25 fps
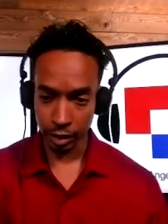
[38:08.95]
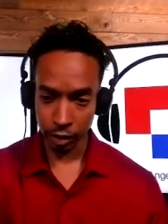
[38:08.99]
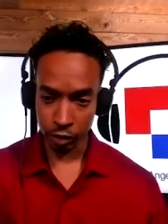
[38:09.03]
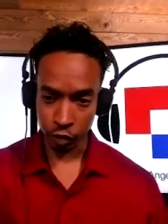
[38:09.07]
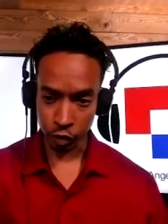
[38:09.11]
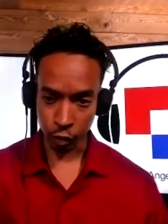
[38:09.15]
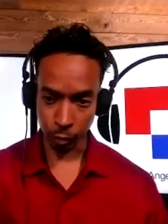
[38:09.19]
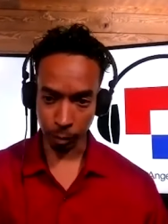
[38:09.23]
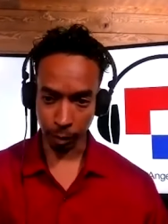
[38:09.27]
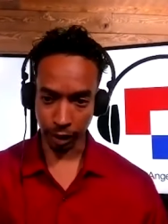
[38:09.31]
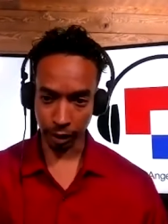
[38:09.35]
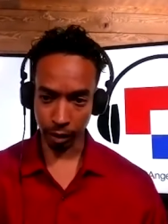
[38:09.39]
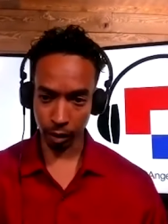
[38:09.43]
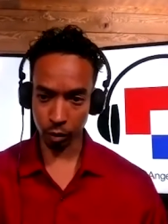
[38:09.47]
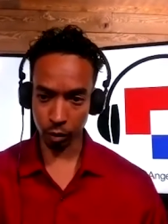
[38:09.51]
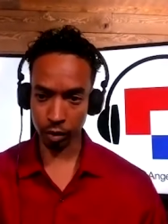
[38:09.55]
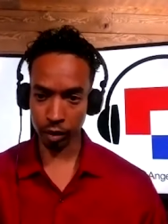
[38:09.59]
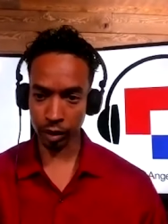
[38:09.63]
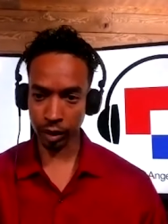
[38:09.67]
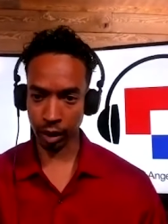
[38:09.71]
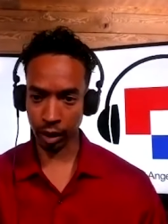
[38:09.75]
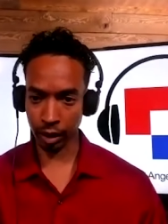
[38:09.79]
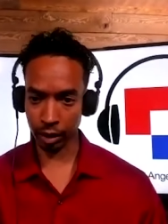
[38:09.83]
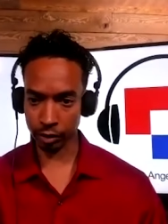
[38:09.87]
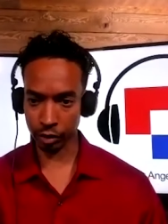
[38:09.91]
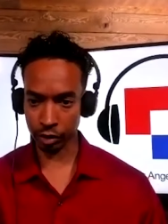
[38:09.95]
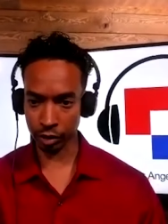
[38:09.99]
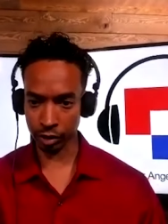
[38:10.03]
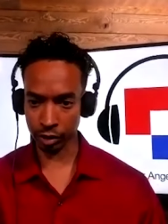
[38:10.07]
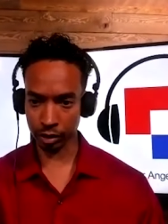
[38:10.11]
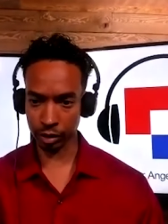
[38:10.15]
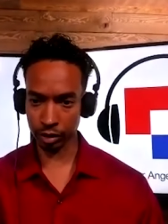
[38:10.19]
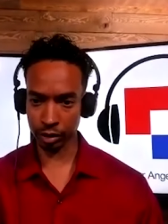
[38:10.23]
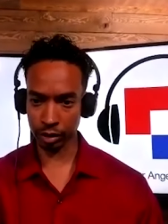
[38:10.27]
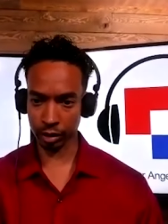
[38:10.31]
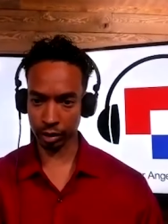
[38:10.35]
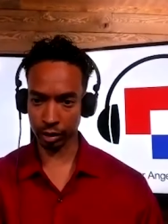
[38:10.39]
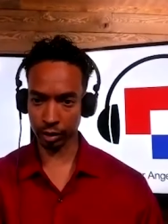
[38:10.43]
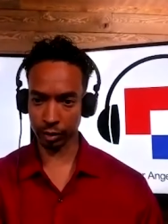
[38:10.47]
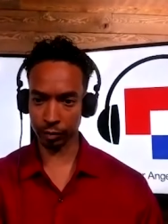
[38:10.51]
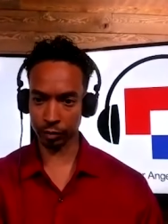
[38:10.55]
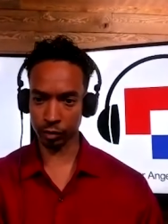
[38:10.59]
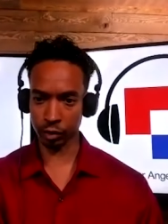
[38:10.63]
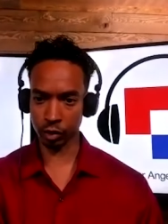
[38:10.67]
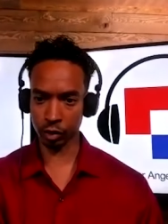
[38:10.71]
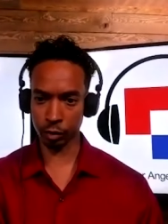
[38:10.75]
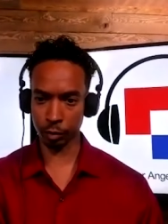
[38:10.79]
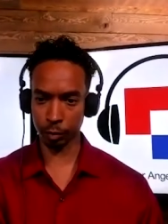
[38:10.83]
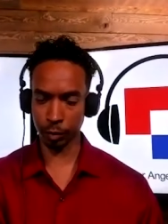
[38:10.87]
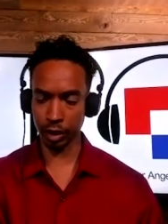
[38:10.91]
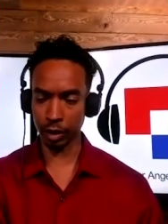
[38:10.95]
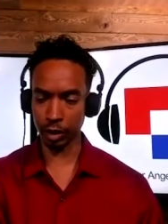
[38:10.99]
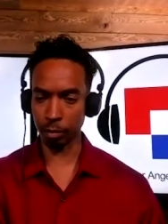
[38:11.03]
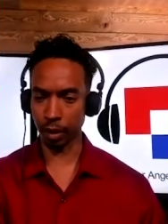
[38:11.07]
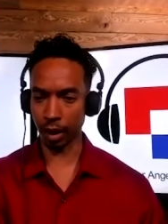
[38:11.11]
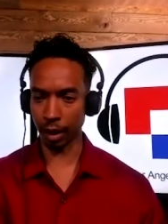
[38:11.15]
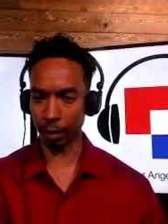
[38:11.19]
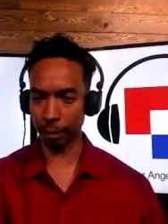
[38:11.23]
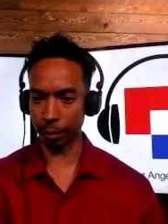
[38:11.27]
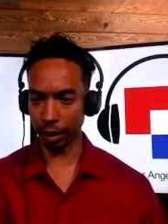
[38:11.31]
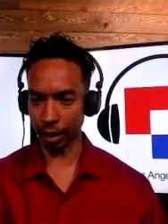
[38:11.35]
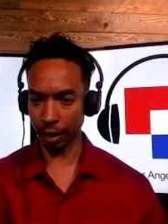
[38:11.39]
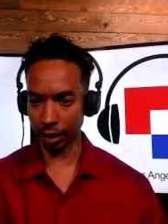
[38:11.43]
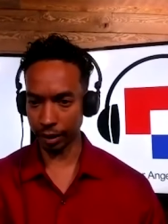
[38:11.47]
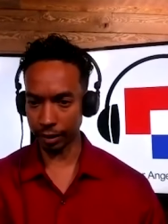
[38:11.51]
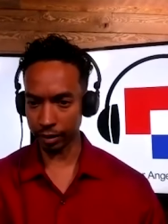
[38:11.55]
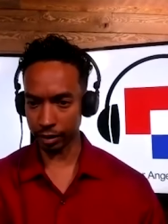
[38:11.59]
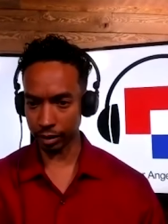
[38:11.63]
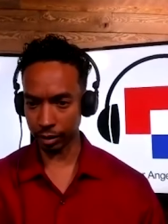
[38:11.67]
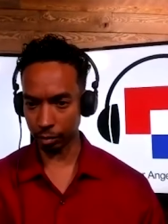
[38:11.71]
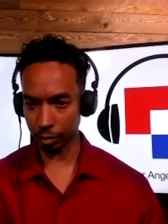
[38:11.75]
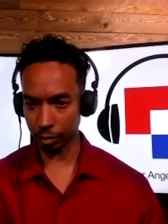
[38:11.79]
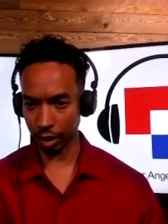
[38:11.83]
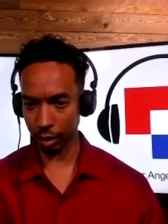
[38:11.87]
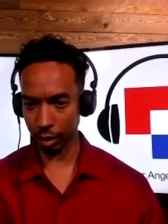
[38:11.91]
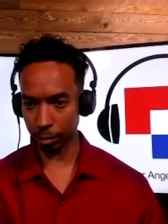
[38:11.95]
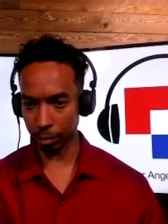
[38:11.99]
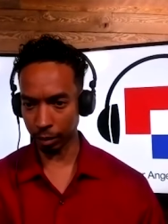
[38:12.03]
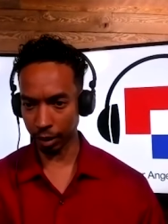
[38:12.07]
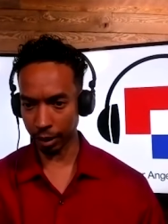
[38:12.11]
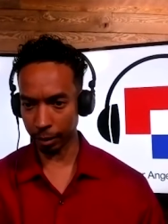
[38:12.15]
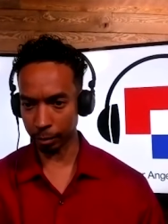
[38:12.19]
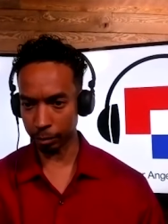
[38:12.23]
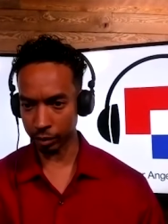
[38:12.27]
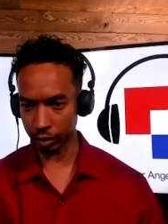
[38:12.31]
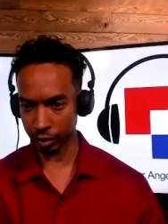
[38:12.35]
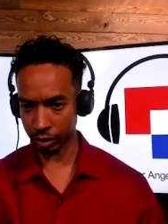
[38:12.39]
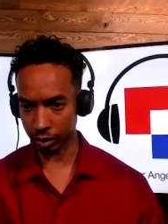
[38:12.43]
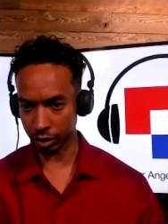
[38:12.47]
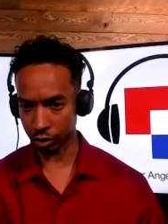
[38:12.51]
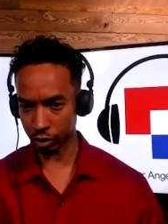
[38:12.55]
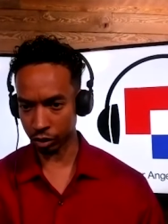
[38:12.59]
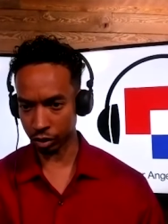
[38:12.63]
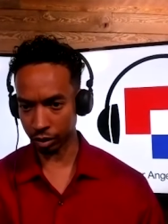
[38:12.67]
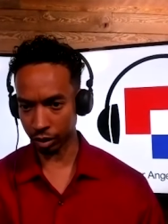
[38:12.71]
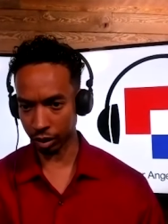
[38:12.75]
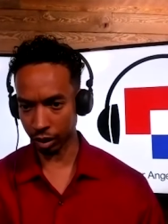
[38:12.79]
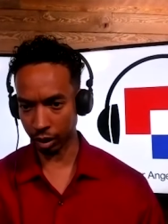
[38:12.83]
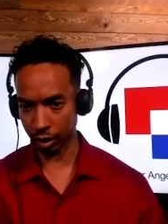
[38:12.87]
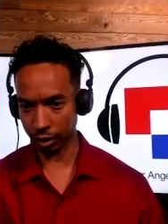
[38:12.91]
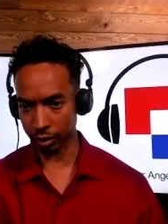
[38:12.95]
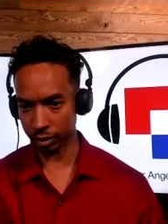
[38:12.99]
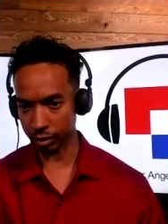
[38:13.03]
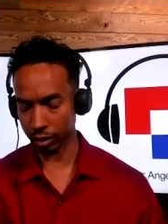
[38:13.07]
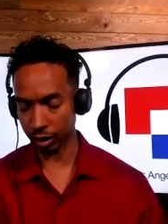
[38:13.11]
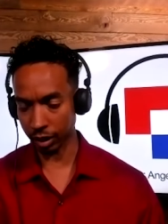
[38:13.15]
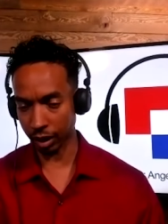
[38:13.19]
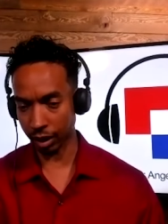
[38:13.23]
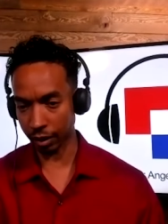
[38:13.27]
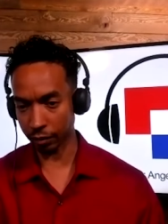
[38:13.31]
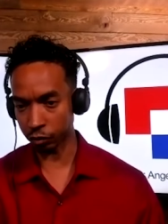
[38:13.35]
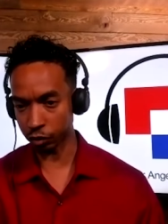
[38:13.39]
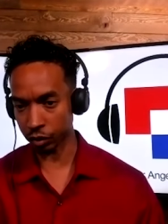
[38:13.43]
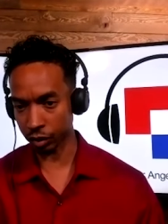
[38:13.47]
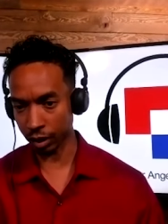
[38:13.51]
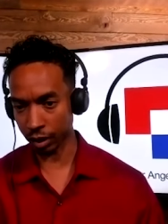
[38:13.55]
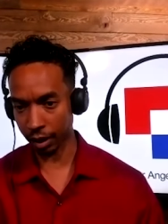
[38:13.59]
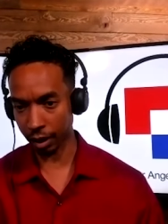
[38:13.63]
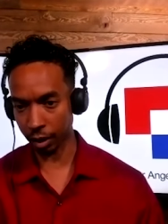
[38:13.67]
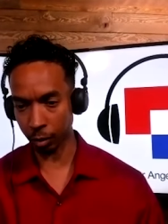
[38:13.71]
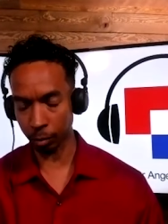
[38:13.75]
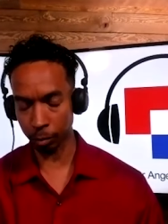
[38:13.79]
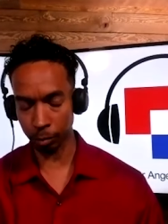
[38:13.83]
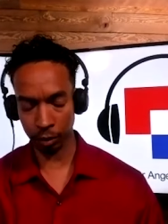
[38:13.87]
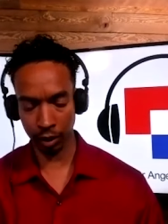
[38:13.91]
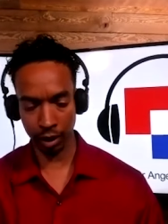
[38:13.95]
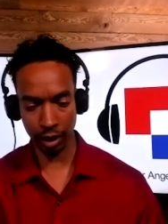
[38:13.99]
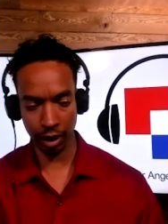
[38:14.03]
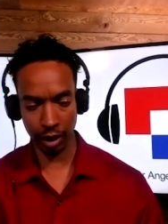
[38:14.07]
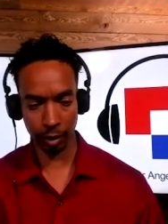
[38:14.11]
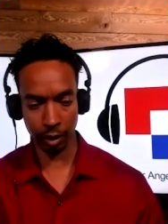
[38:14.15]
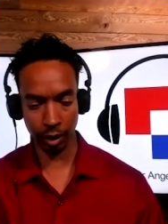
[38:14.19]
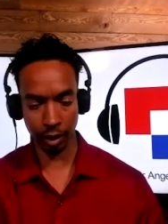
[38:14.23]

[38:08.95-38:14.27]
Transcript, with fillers: to my own conscience to speak my mind and make my position on his lifestyle plain.